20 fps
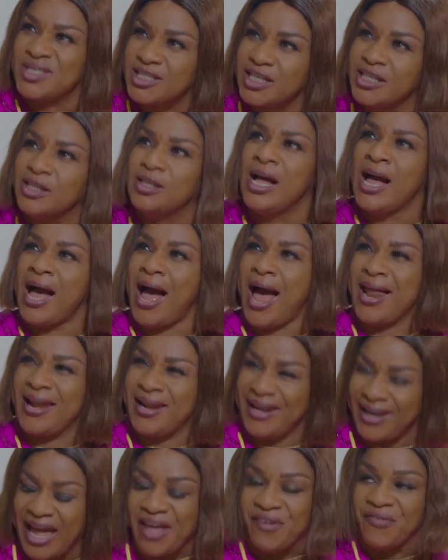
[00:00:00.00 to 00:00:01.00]
still
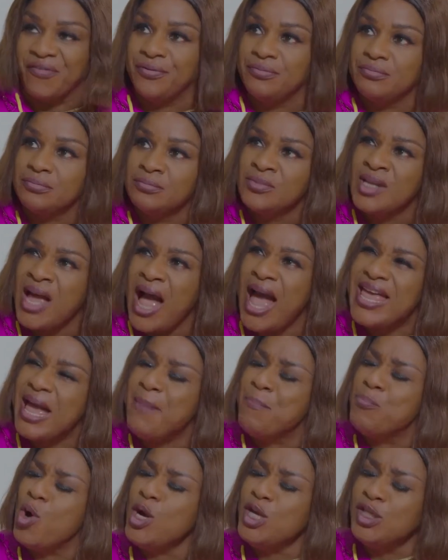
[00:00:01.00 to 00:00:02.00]
alive. I
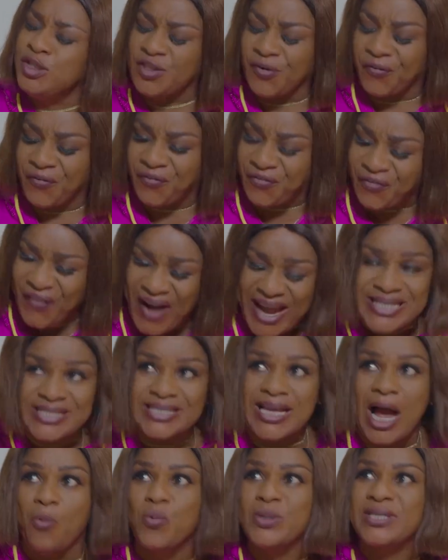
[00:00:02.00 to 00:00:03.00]
am going to fight
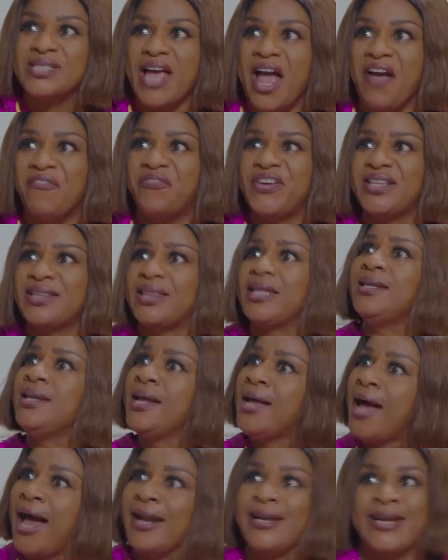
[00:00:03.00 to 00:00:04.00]
out with
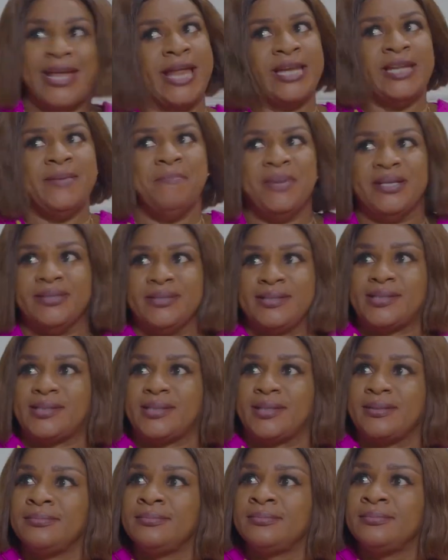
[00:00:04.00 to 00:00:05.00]
everything and any
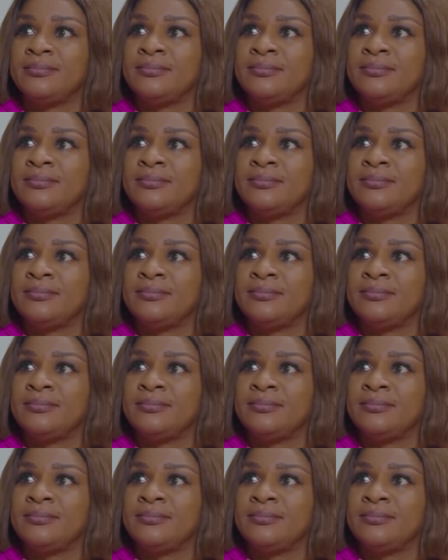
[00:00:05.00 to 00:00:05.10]
means.